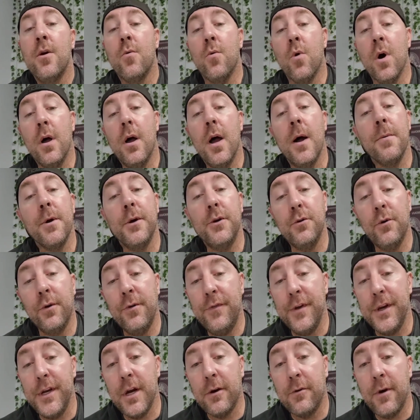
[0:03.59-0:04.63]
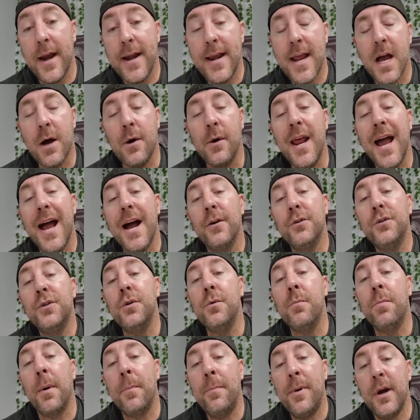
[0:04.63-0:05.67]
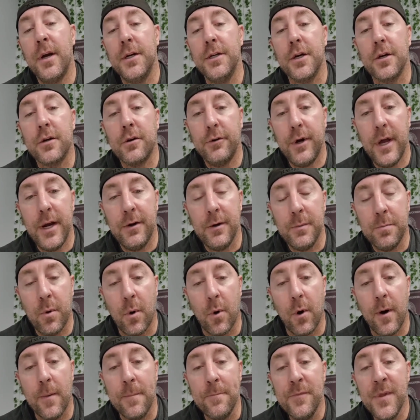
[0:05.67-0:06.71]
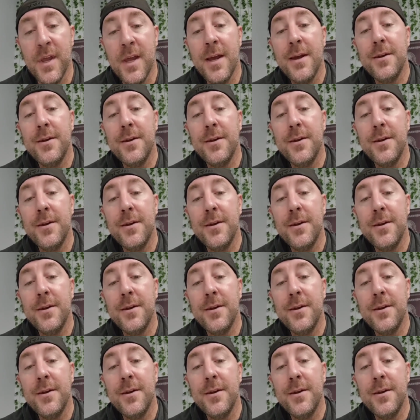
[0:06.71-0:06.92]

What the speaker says: Well, I'm going to do a video right now on how to prepare your credit report